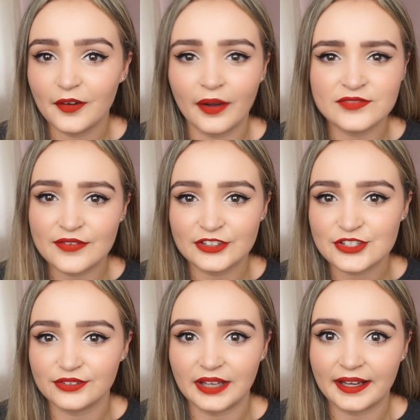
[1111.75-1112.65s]
I've never
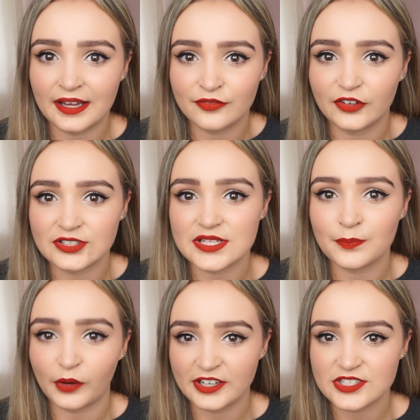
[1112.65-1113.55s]
done like a first
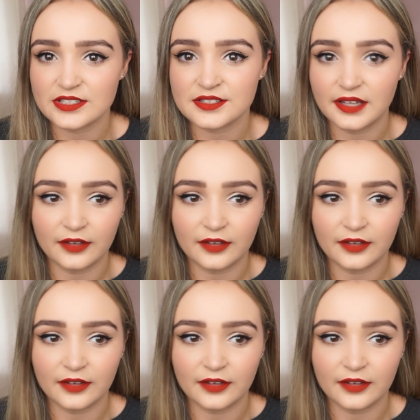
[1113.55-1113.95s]
impressions,